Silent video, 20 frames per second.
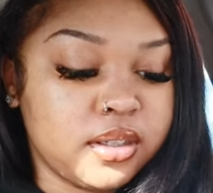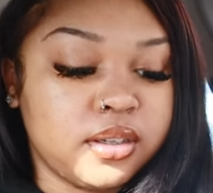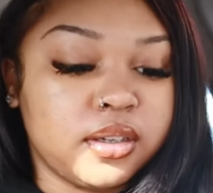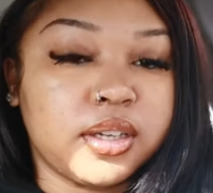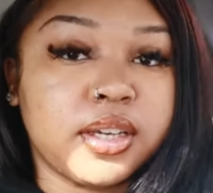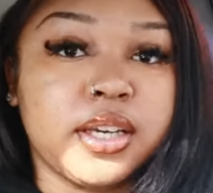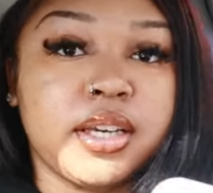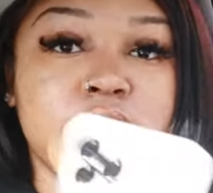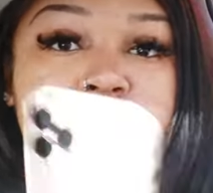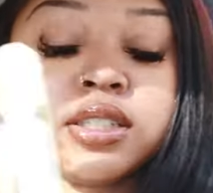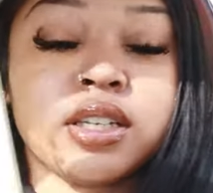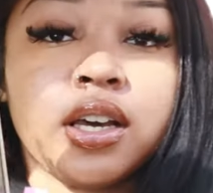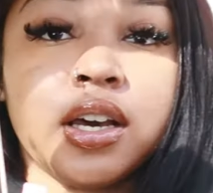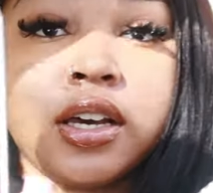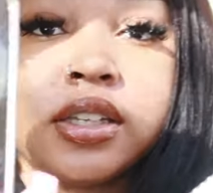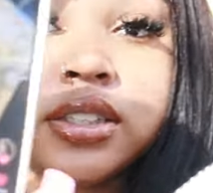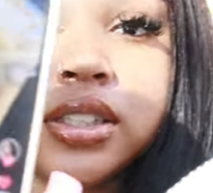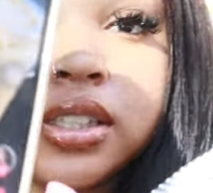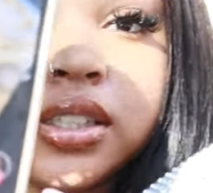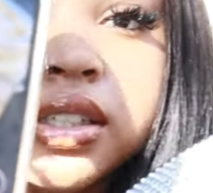Okay, it's
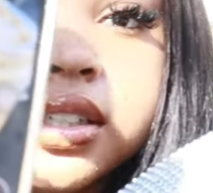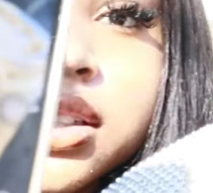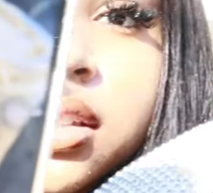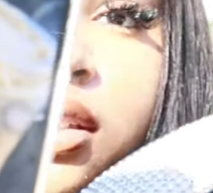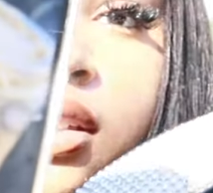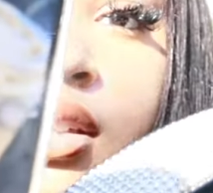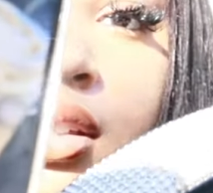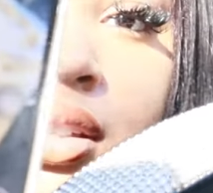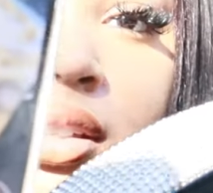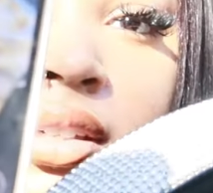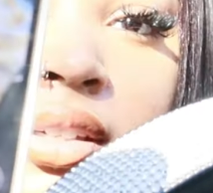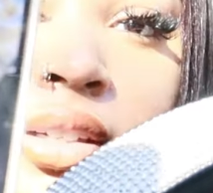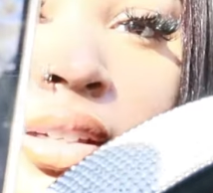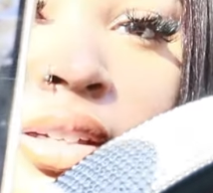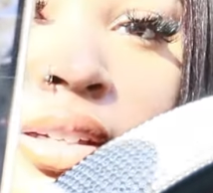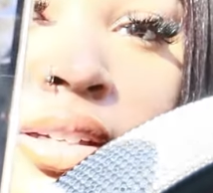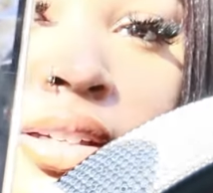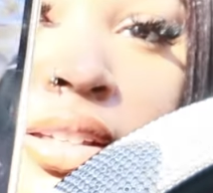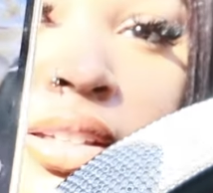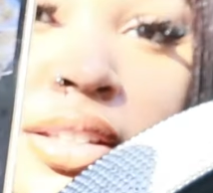called the.
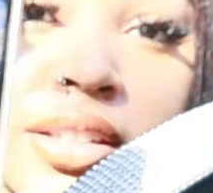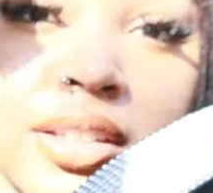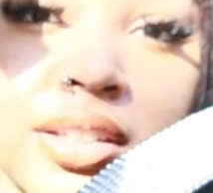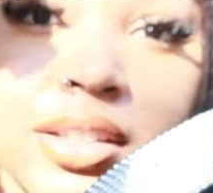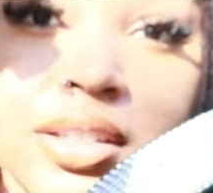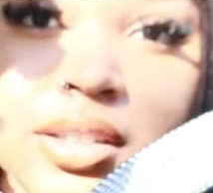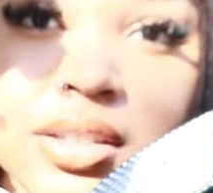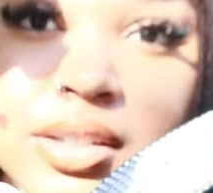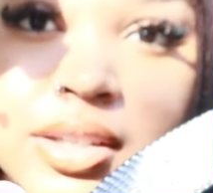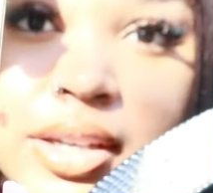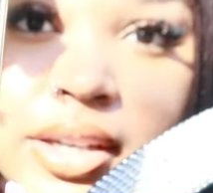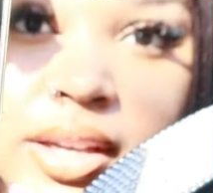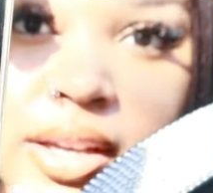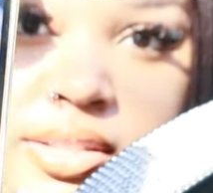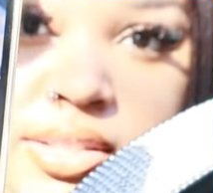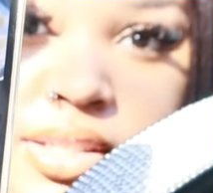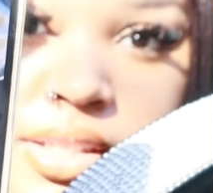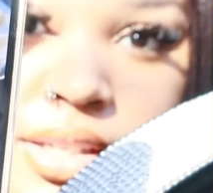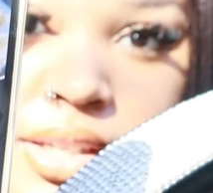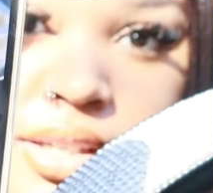Can y'all
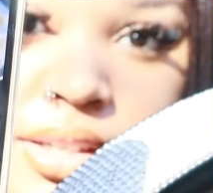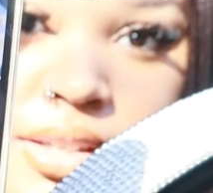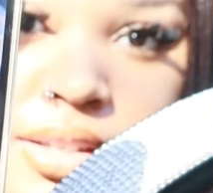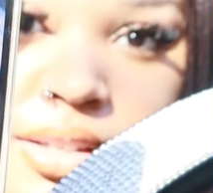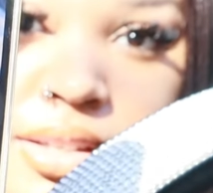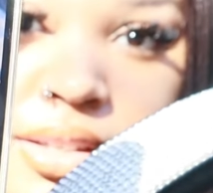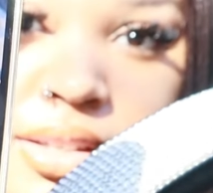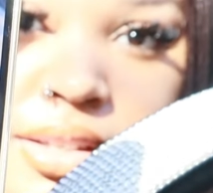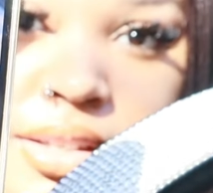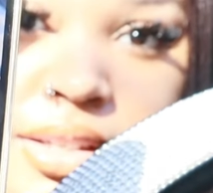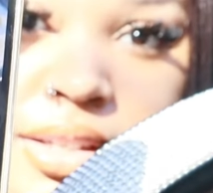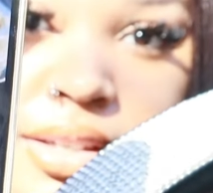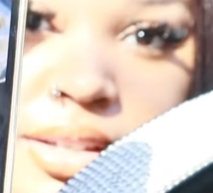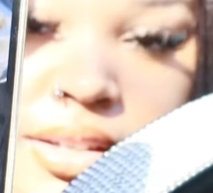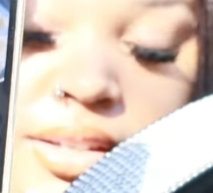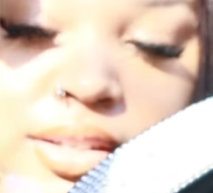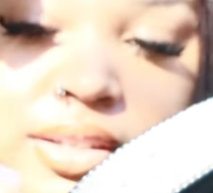see that? Yeah,